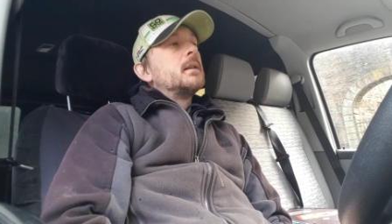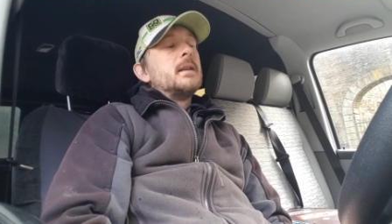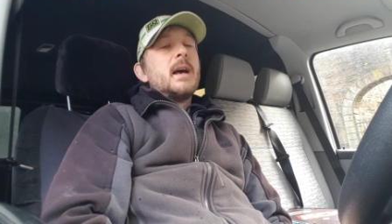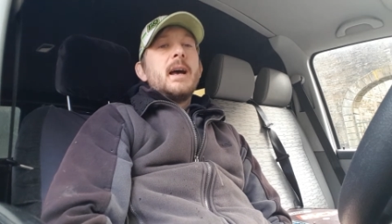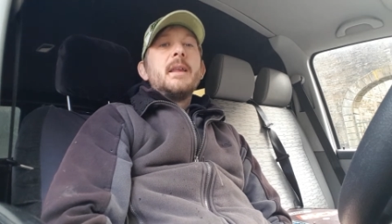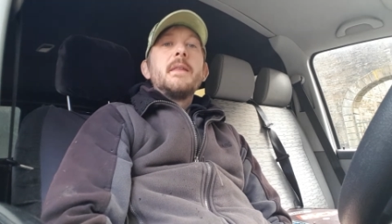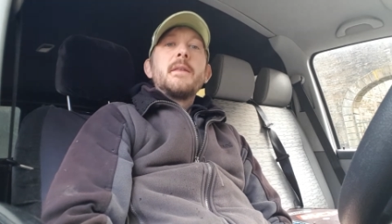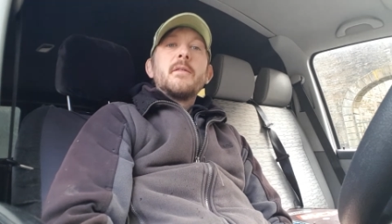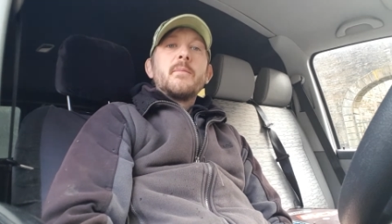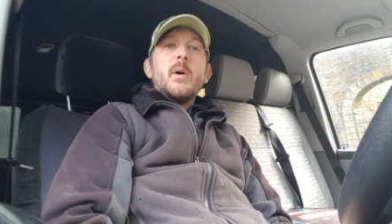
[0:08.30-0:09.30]

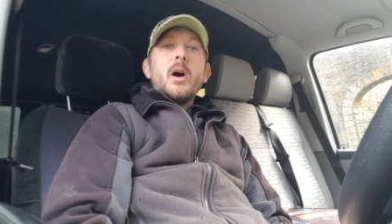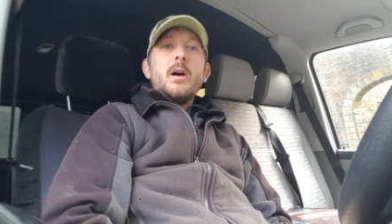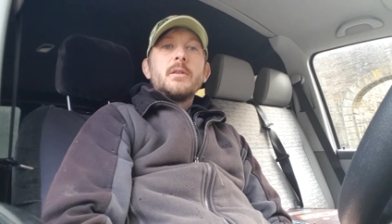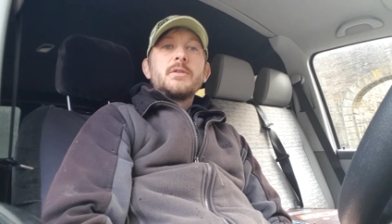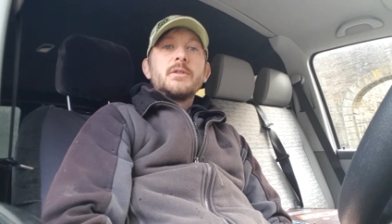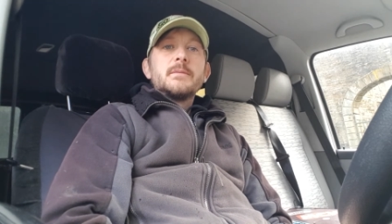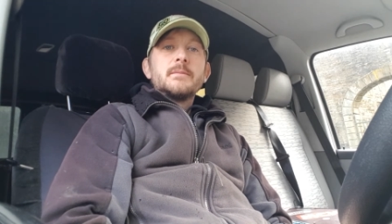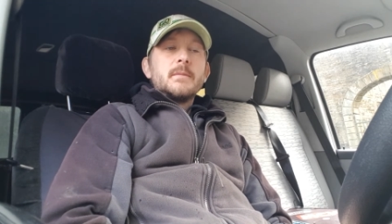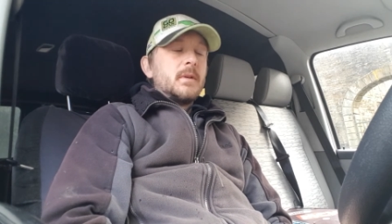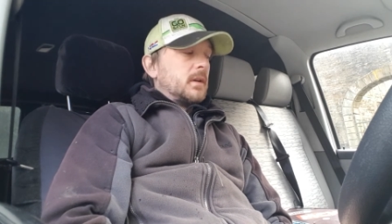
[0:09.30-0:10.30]
9th of March.
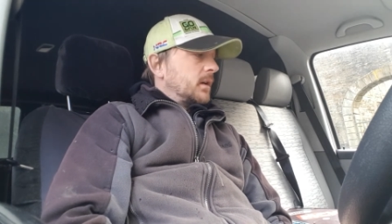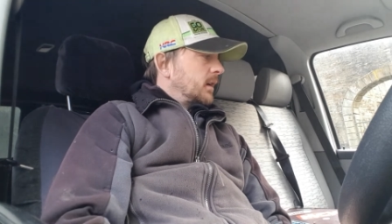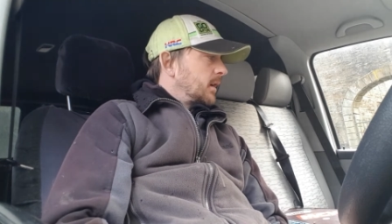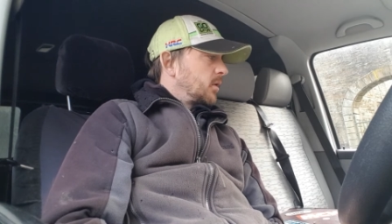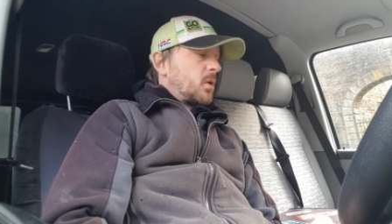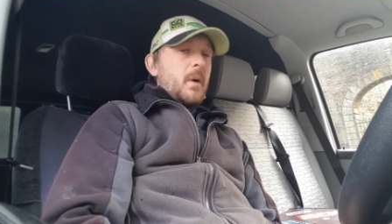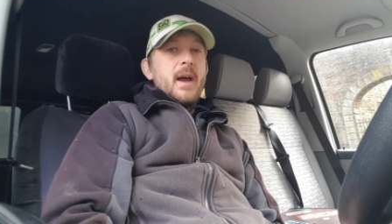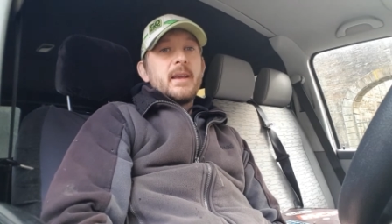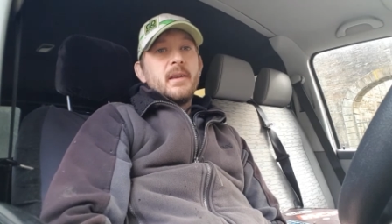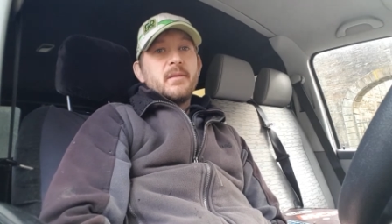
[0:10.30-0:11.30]
I don't know
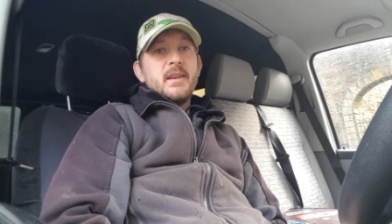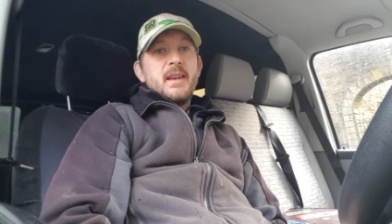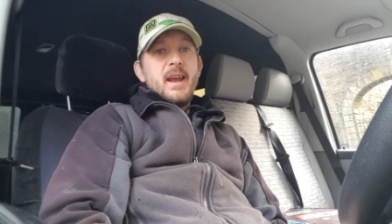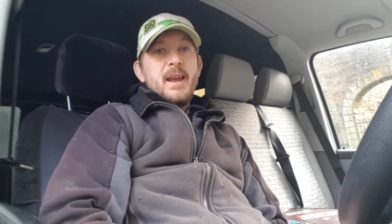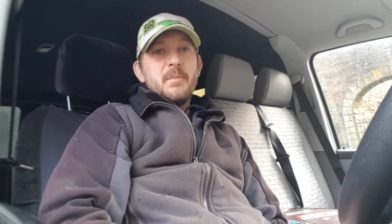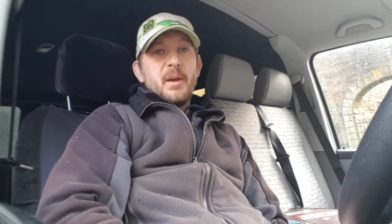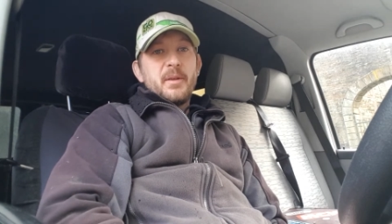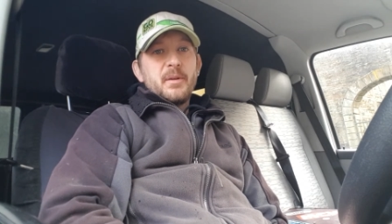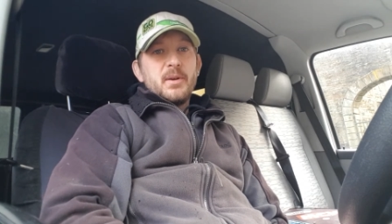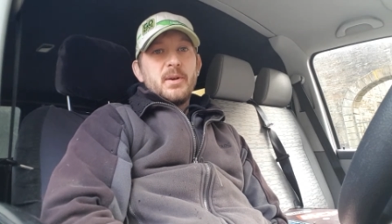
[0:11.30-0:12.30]
why I give the date, but I
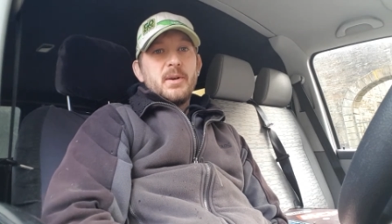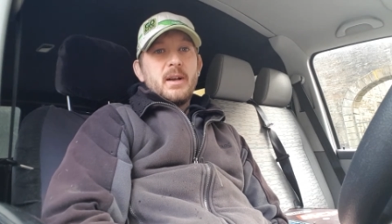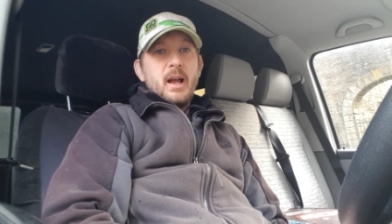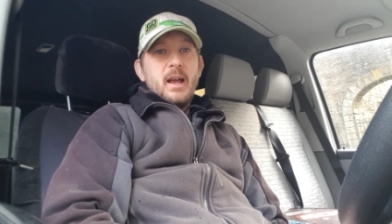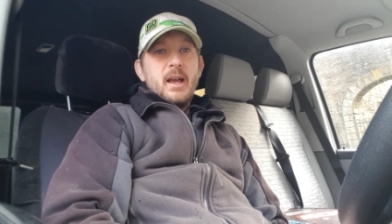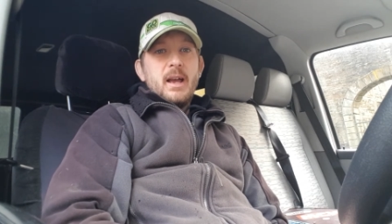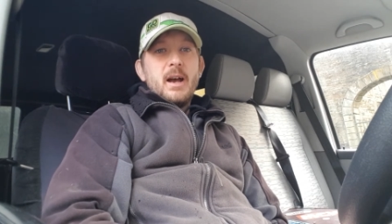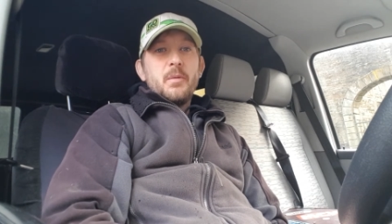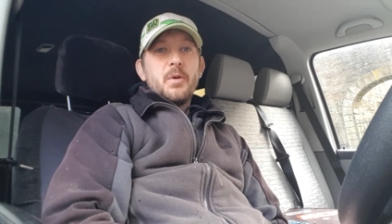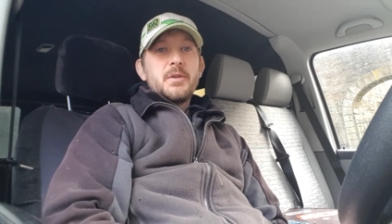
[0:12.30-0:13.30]
thought
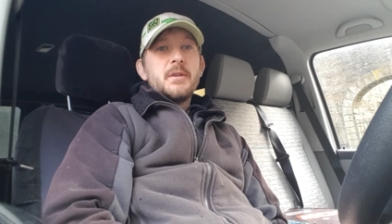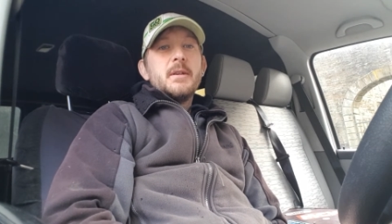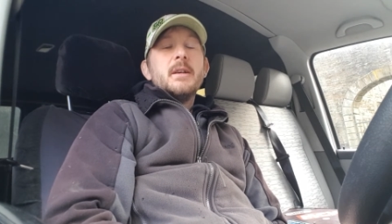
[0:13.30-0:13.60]
I would.